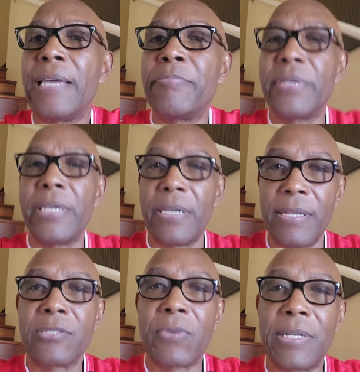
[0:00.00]
I P A.
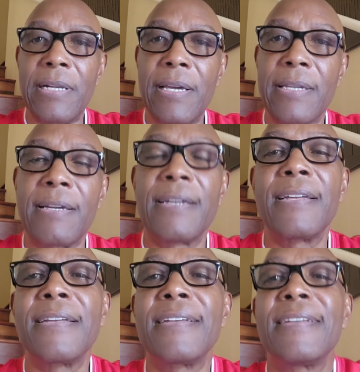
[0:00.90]
That's what I like.
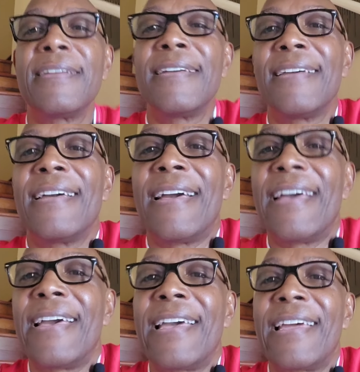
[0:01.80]

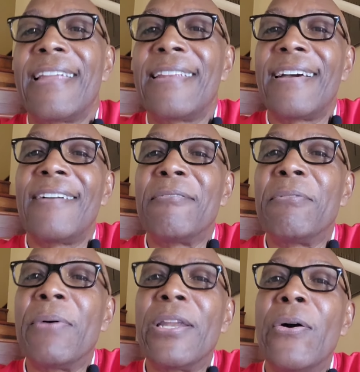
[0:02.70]
And
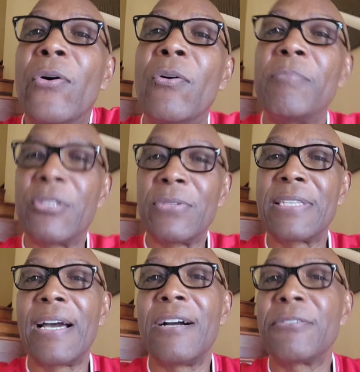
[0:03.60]
we went home to
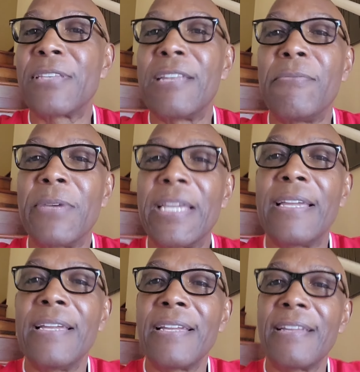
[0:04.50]
his house and
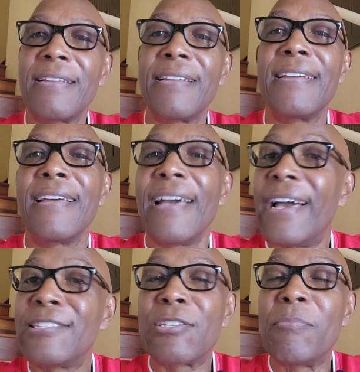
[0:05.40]
we
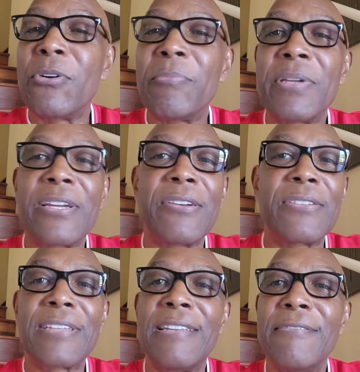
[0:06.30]
had some more
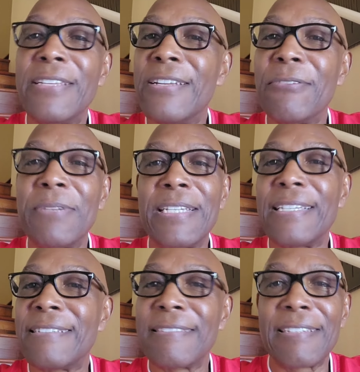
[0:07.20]
beers, and you know,
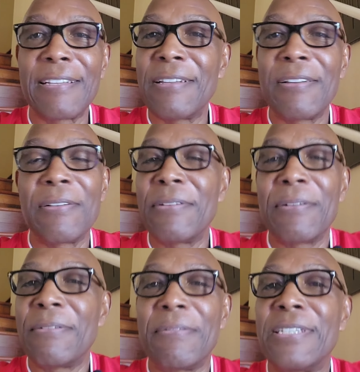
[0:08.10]
we
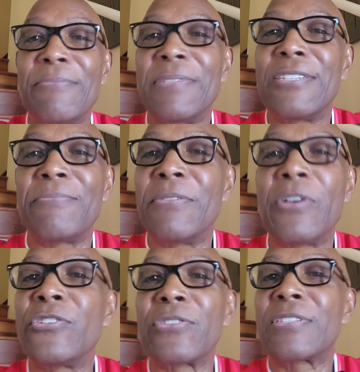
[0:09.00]
we, we, we
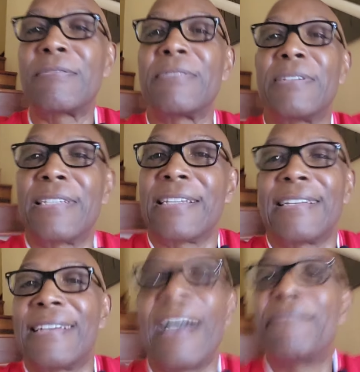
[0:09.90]
were just
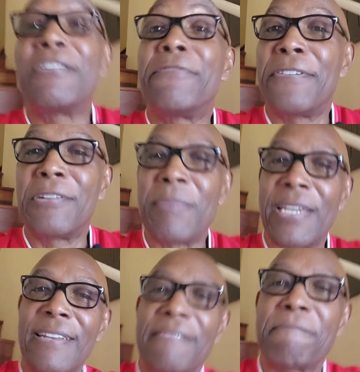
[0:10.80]
having fun,
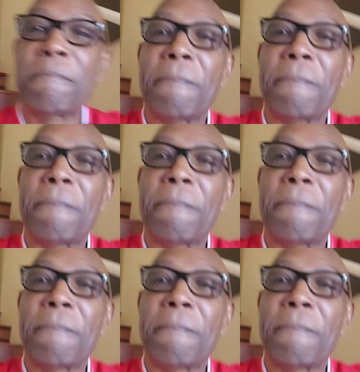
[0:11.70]
man.